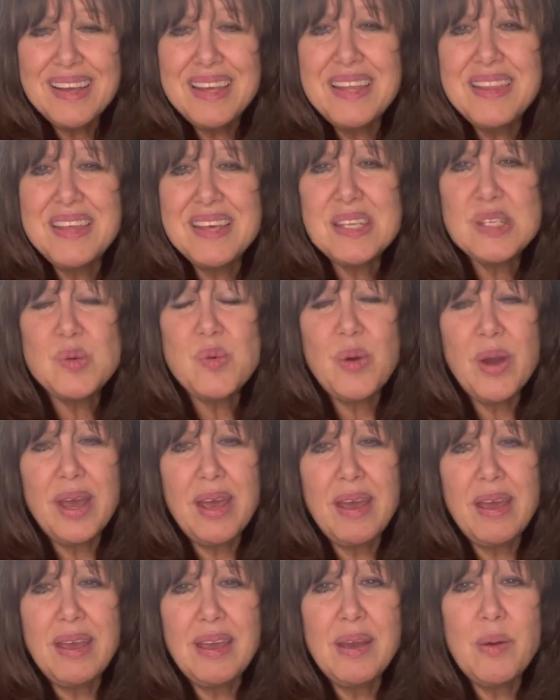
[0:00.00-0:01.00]
this
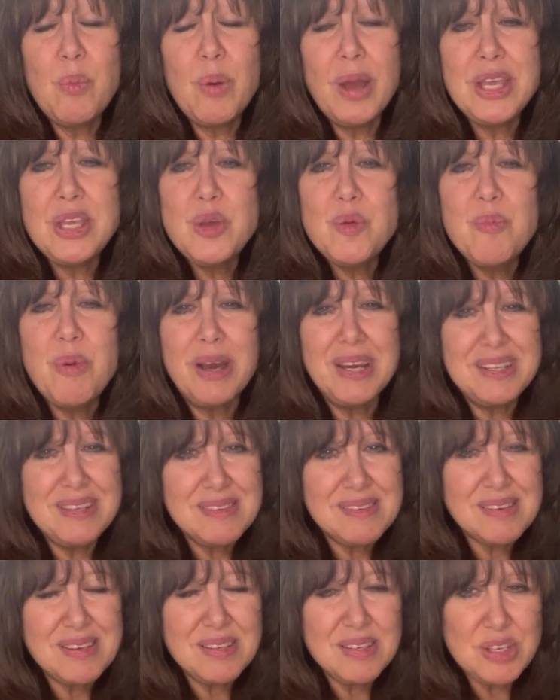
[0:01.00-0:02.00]
way, when you buy
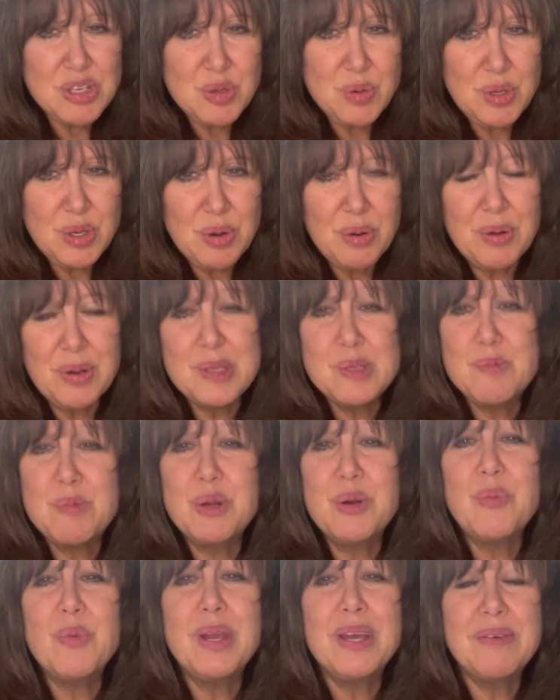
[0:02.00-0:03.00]
discontinued yarn, it's been
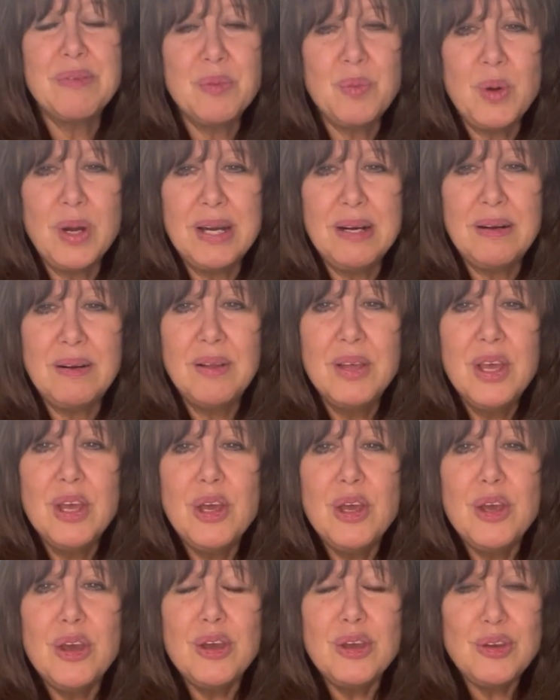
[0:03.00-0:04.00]
around a while,
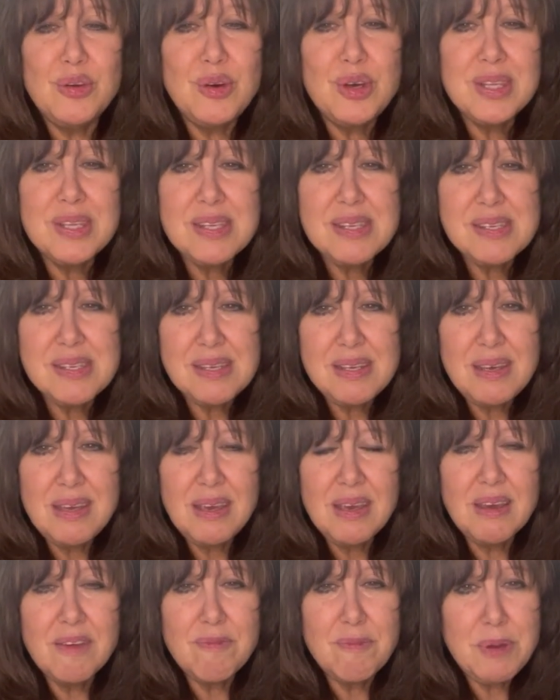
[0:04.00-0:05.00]
you can see
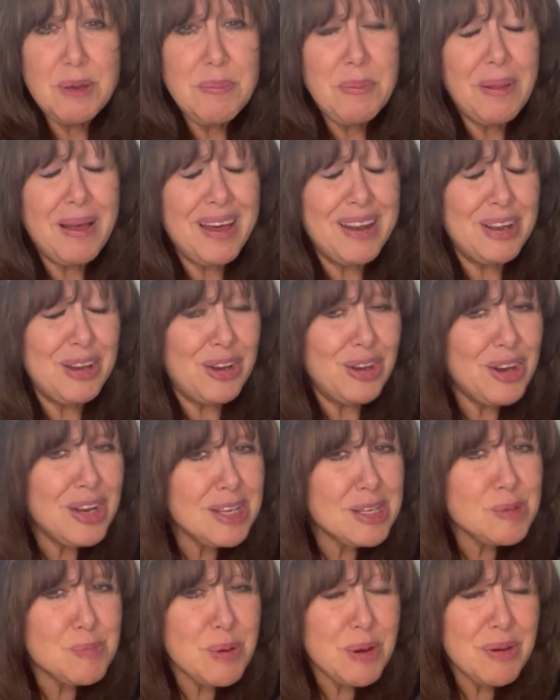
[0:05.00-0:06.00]
if people had a good
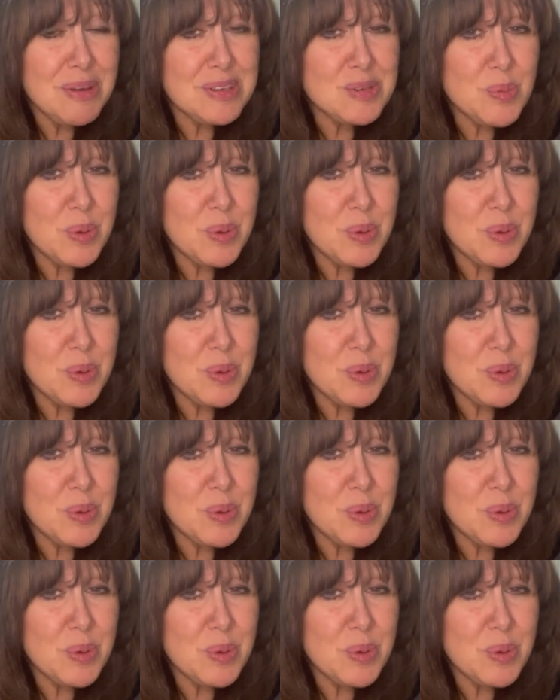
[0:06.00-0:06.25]
experience